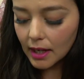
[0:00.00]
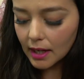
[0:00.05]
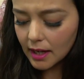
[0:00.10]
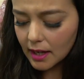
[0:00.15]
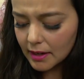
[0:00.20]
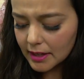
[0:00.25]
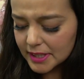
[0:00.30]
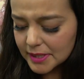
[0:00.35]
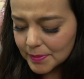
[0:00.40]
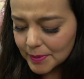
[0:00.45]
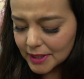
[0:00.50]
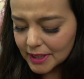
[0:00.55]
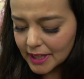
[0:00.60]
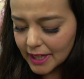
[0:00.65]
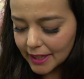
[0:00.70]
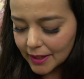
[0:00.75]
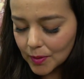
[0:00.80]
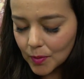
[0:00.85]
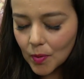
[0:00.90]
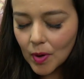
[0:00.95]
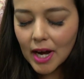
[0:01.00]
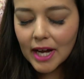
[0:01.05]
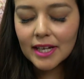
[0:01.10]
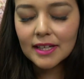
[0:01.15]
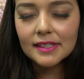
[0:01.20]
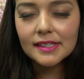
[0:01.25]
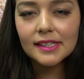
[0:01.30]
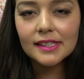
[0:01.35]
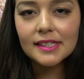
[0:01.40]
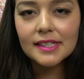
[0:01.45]
It's been like a
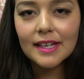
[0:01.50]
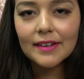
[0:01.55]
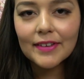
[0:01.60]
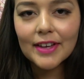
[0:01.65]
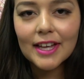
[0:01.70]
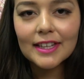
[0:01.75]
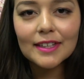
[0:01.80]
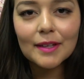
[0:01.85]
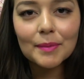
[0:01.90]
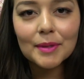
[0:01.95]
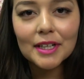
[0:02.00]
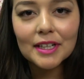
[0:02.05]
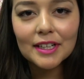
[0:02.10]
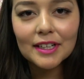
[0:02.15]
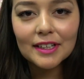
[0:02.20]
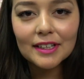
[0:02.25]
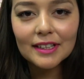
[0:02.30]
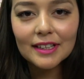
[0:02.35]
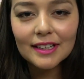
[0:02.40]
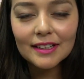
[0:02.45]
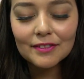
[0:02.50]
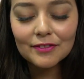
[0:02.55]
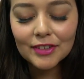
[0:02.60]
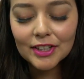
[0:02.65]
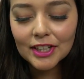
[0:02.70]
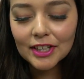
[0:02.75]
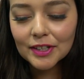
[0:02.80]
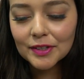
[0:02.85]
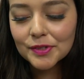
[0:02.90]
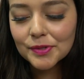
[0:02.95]
while since I've had them in any
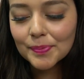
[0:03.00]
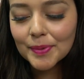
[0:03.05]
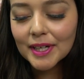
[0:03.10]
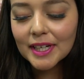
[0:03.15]
videos,